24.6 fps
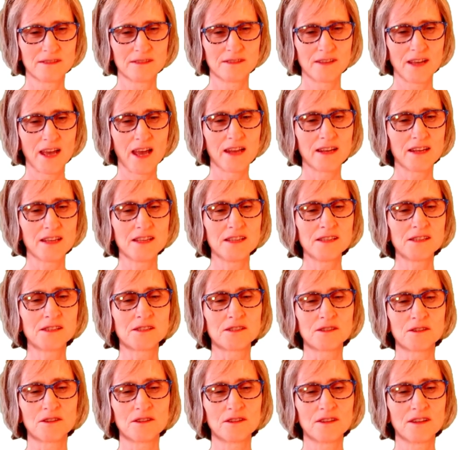At
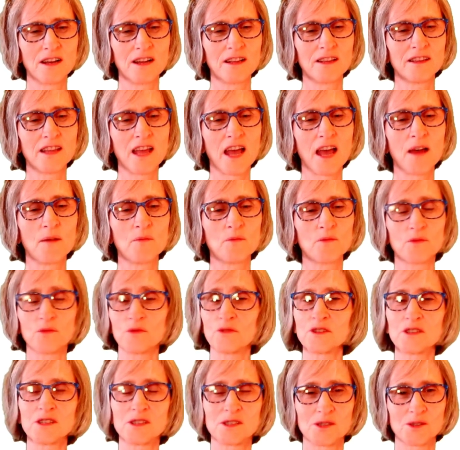Easter, a lamb
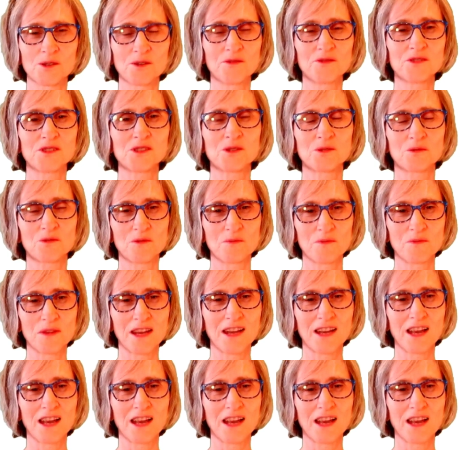deserves to remain